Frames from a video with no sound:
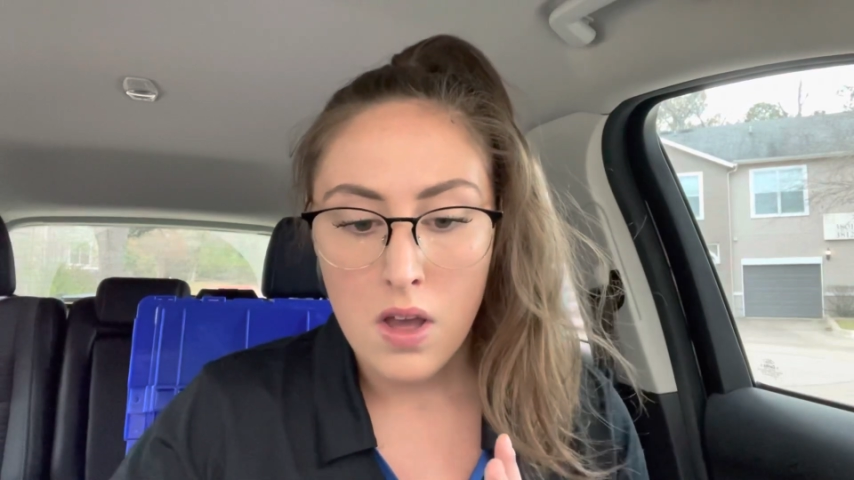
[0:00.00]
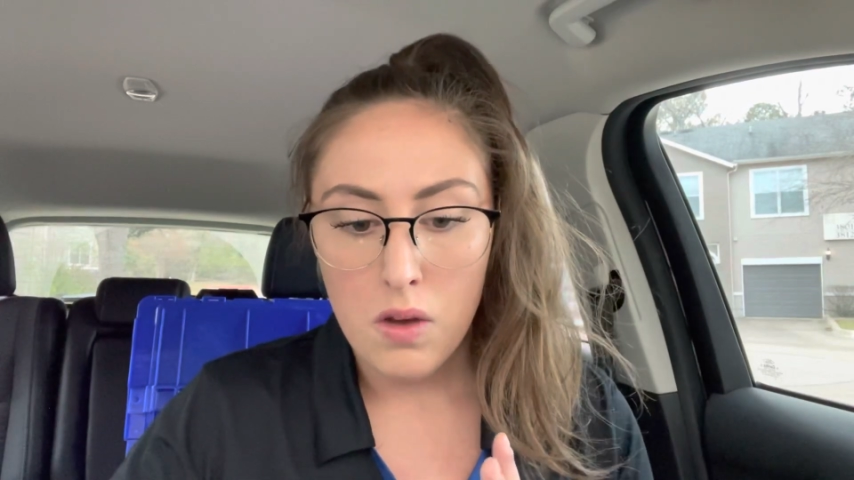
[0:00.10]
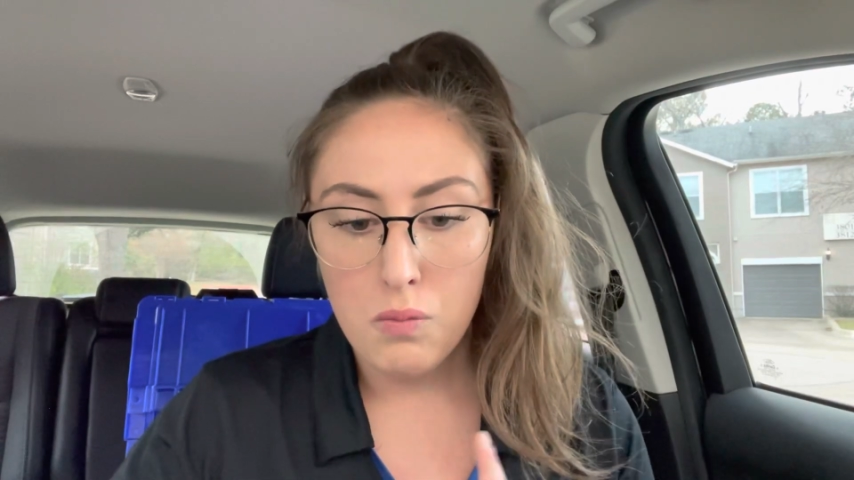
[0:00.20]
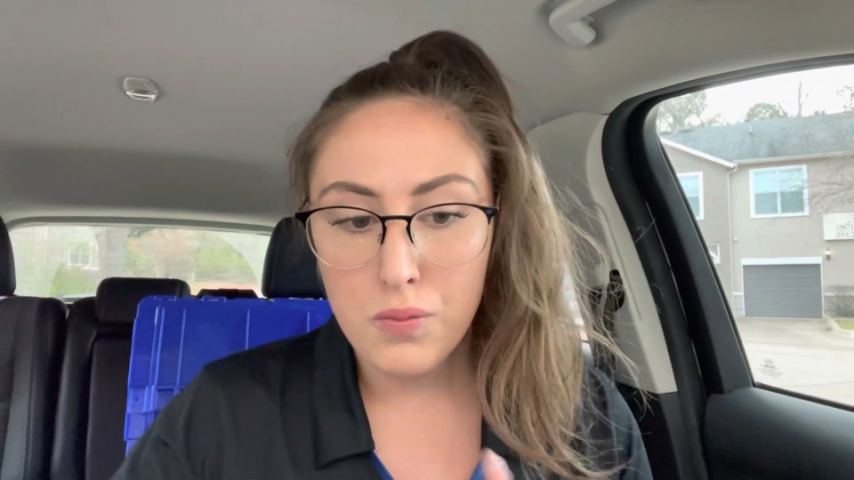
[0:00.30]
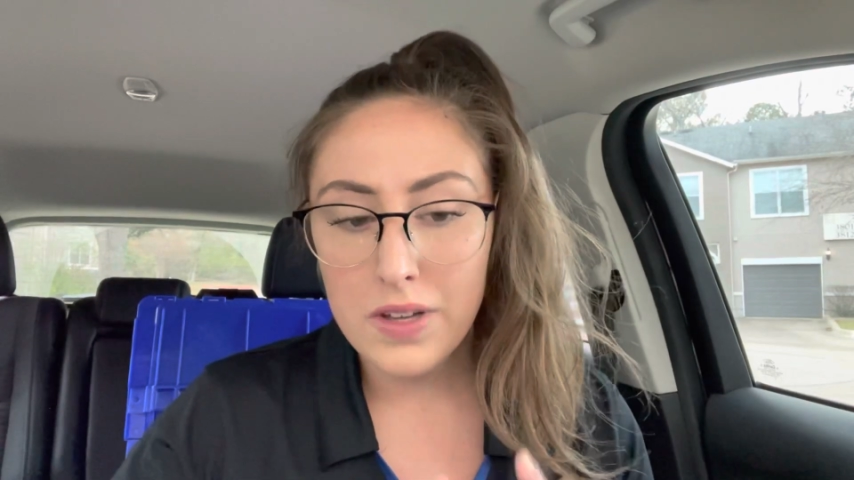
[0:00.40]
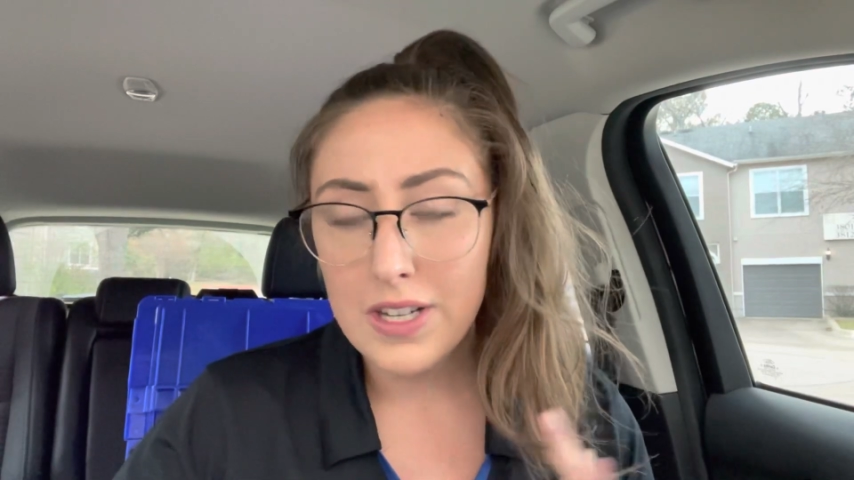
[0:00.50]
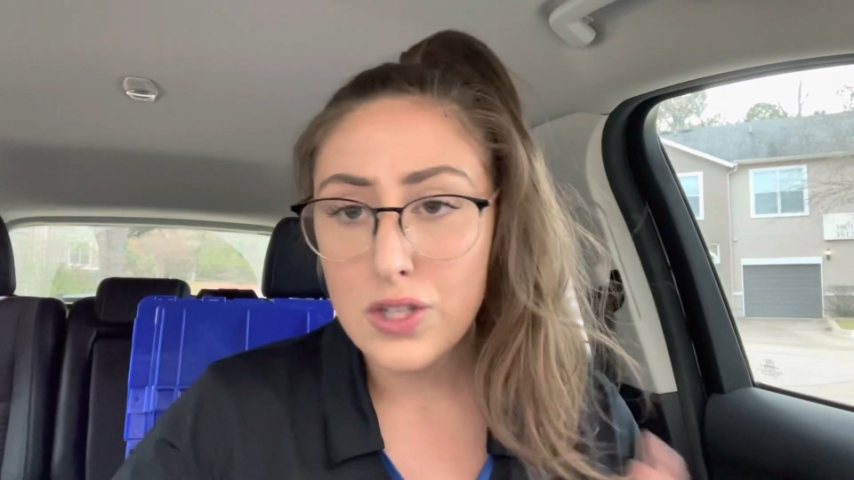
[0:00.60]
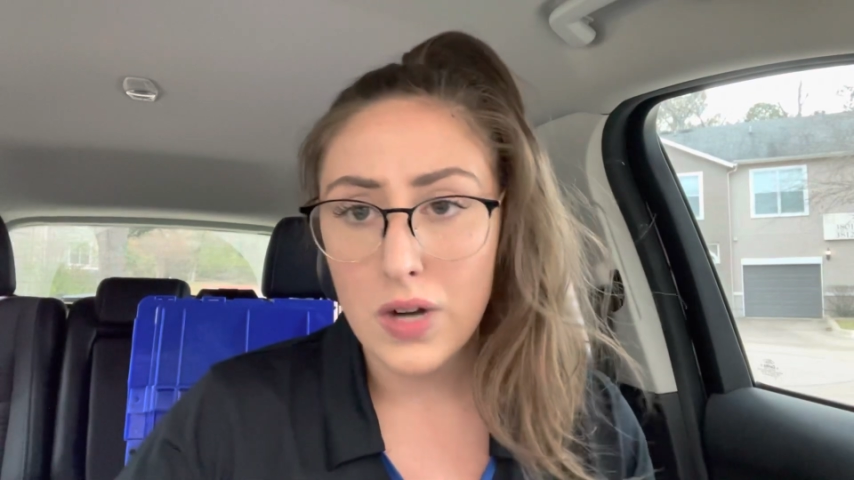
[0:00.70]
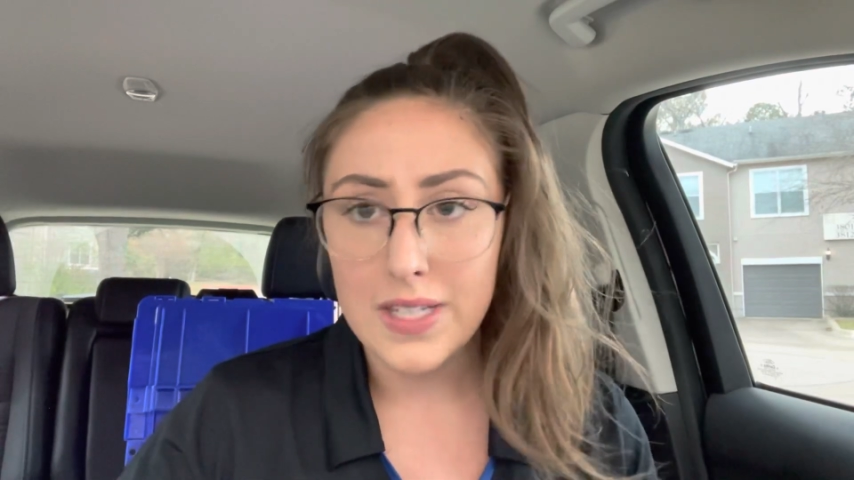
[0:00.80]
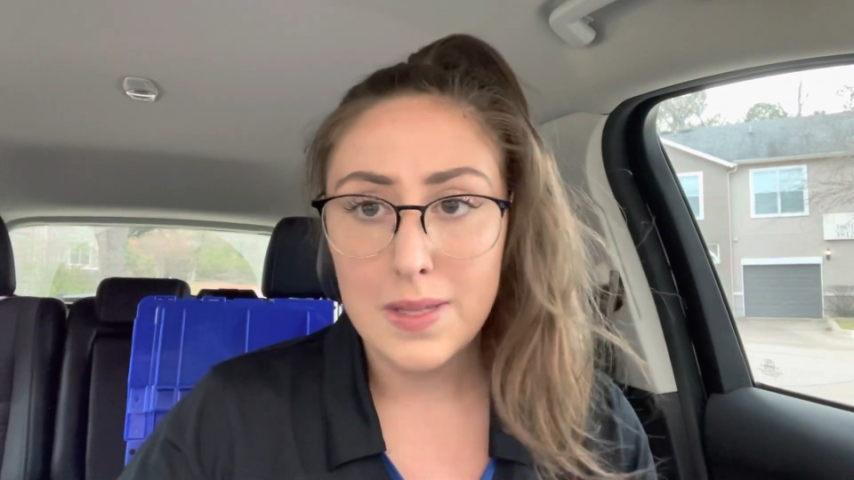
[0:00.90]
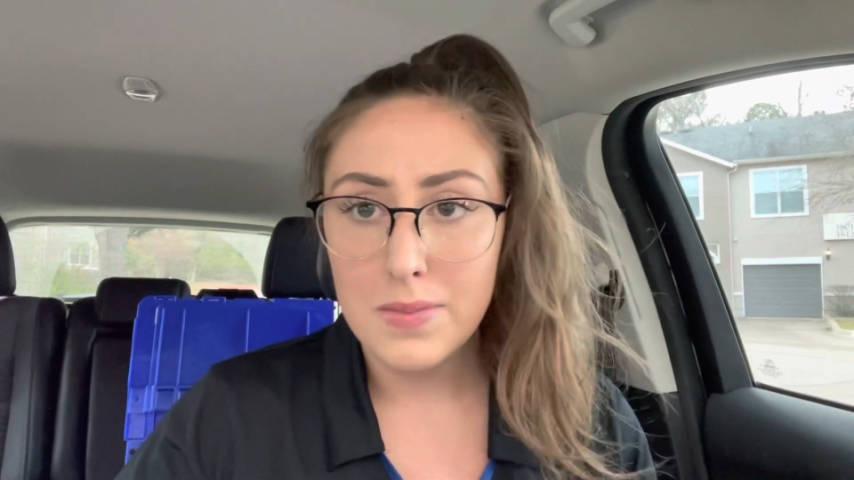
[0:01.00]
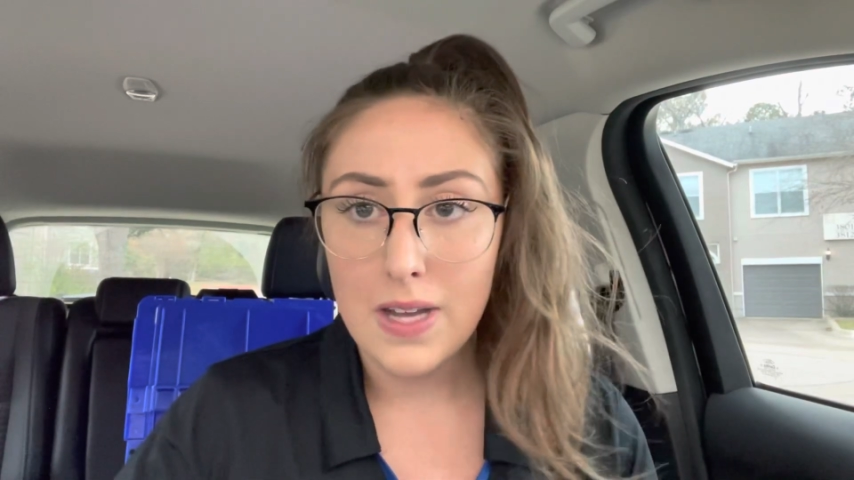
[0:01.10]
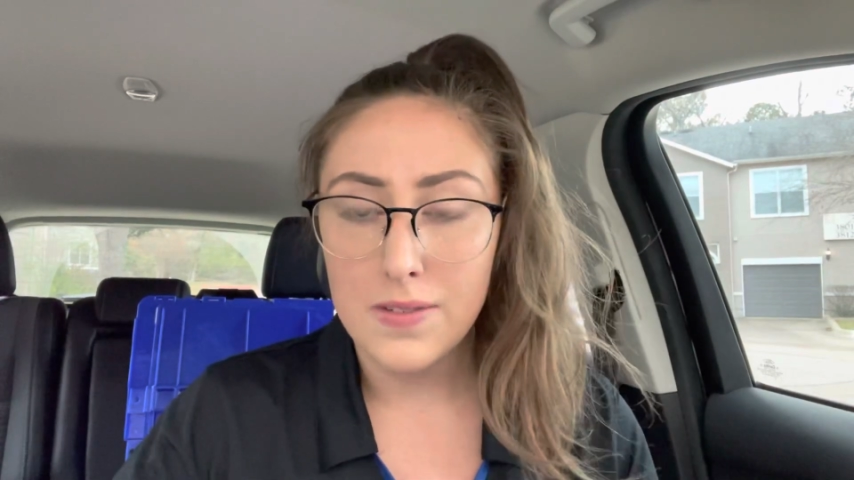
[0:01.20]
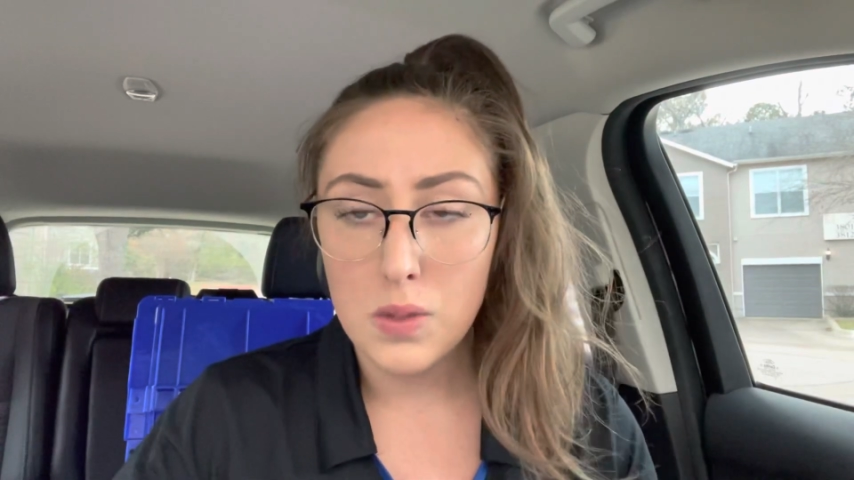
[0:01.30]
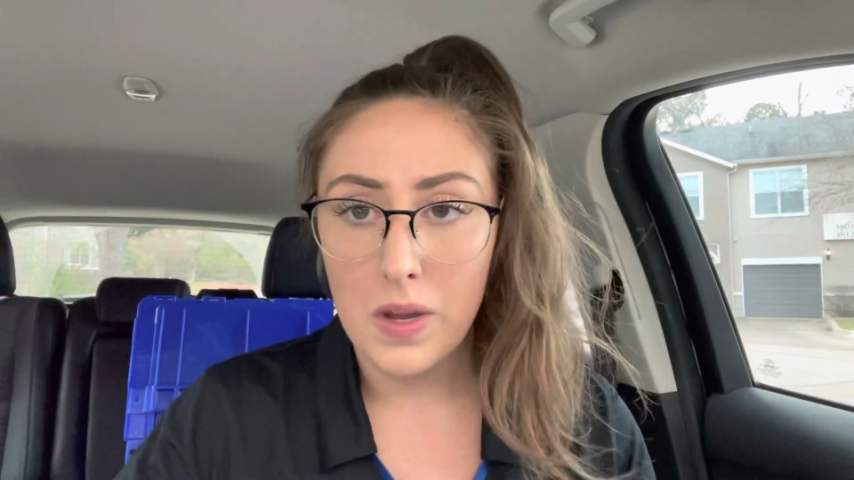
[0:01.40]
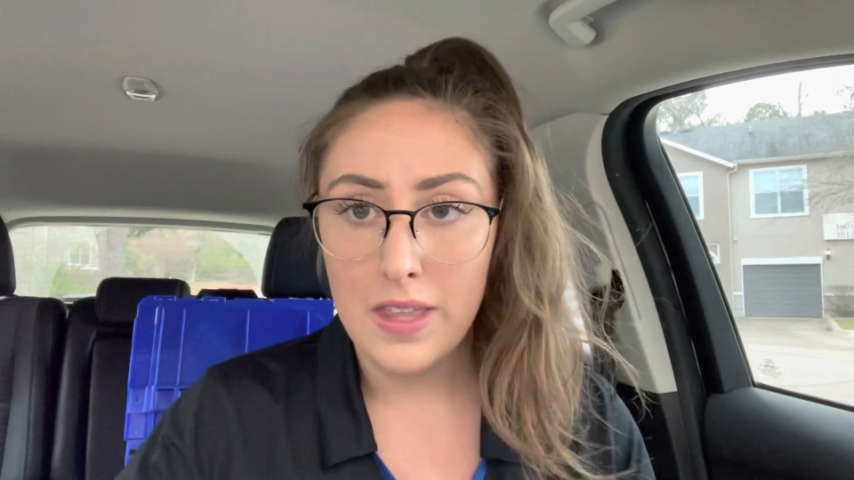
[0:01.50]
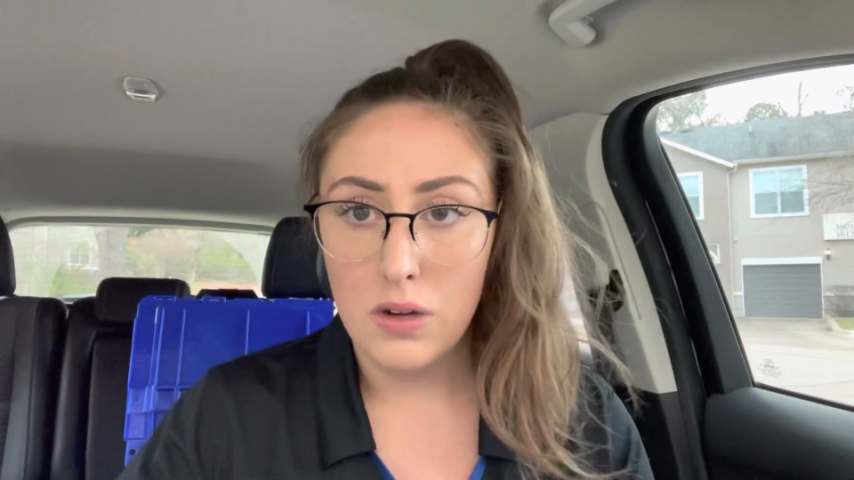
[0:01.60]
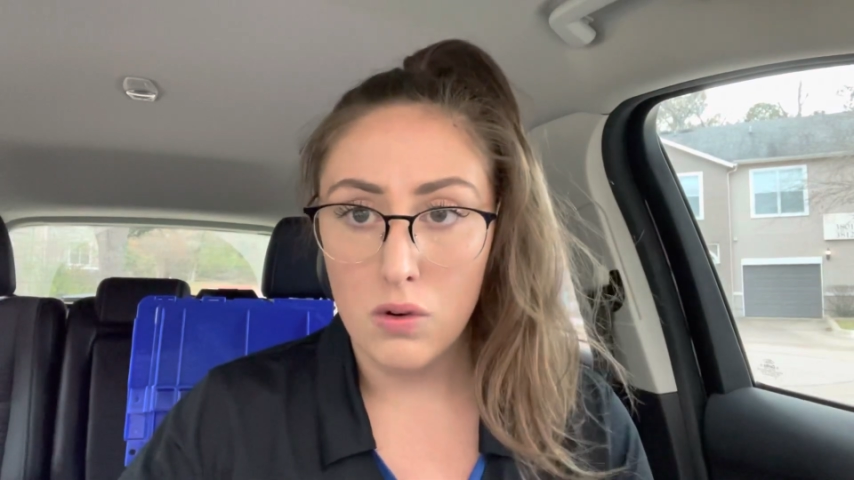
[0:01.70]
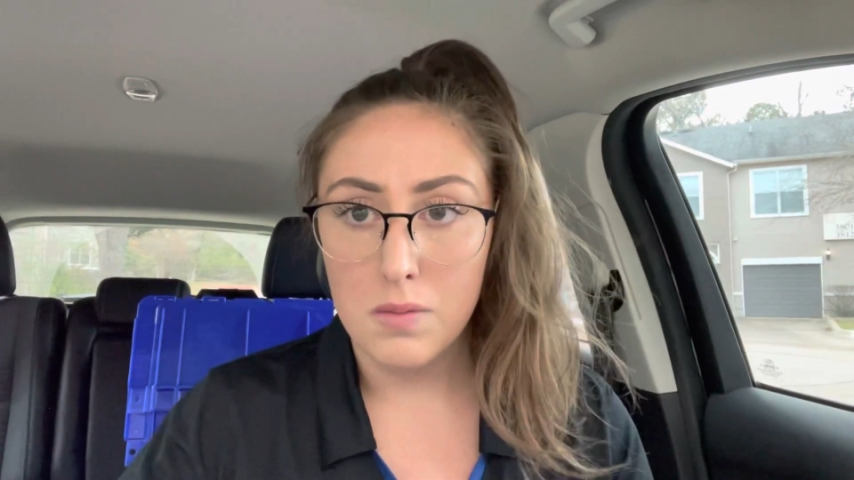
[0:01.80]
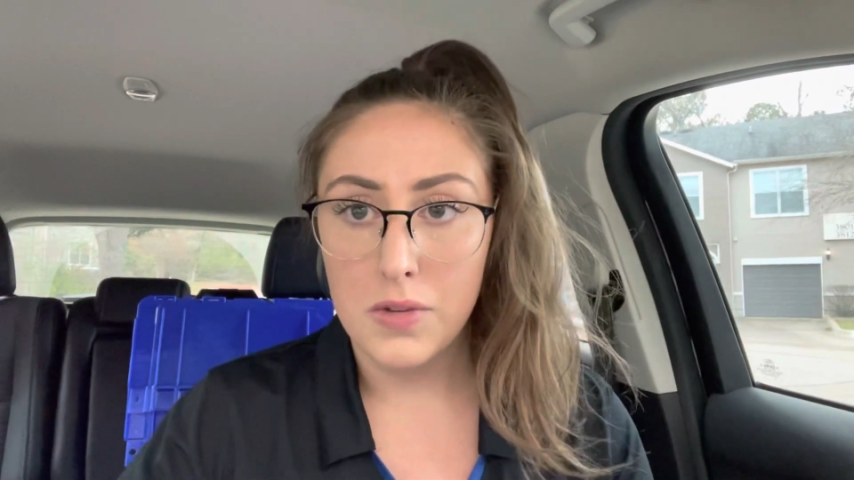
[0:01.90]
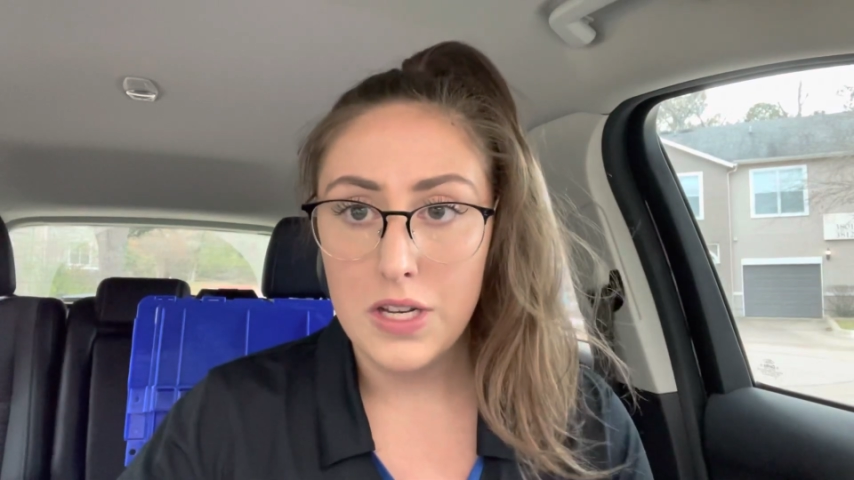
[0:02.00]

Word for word: really stress themselves the way they normally